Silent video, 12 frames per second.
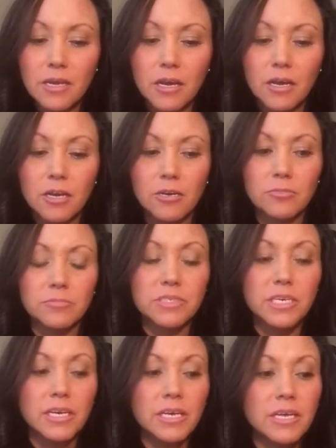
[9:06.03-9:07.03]
And
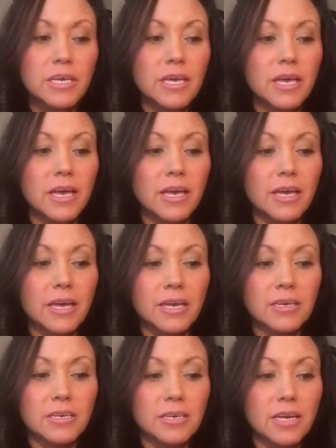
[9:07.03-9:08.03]

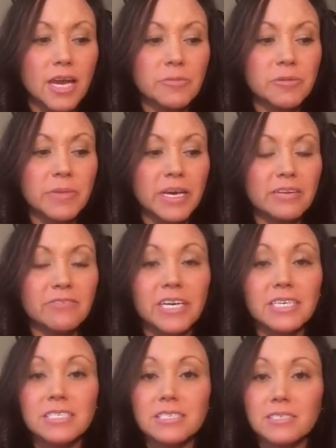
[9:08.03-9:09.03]
I mean, my
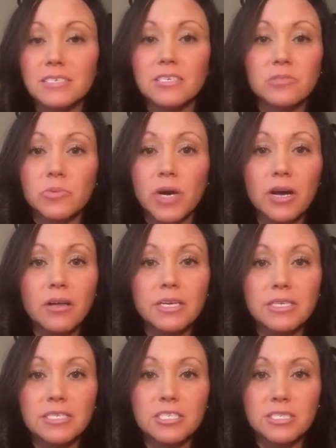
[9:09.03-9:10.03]
advice as well
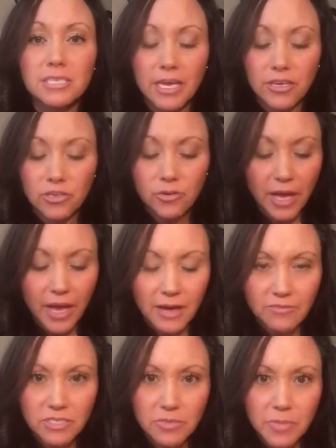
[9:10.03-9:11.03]
is just that you
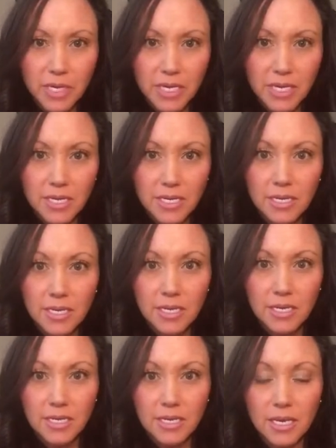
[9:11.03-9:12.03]
have to make
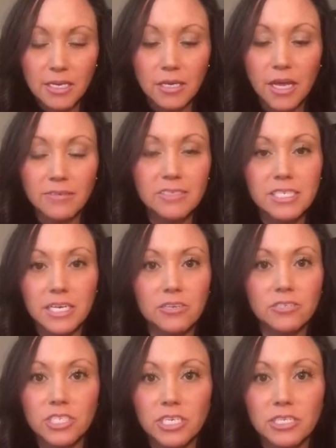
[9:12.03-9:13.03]
it a
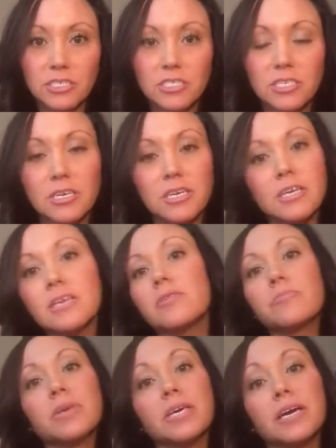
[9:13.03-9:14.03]
lifestyle change,
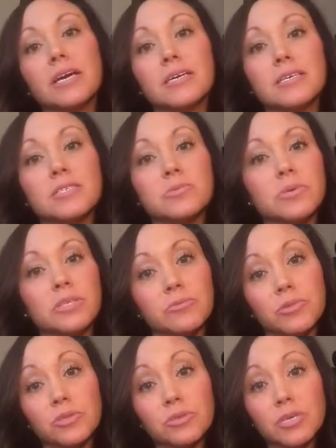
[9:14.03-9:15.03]
because when the
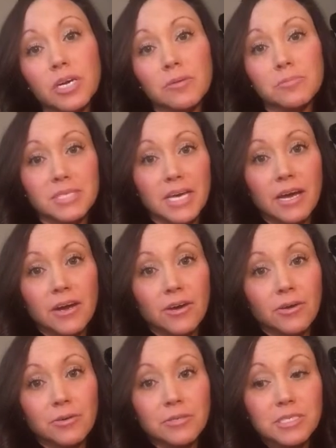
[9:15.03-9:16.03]
balloon comes
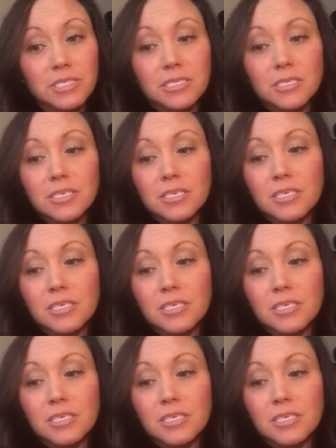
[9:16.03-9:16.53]
out,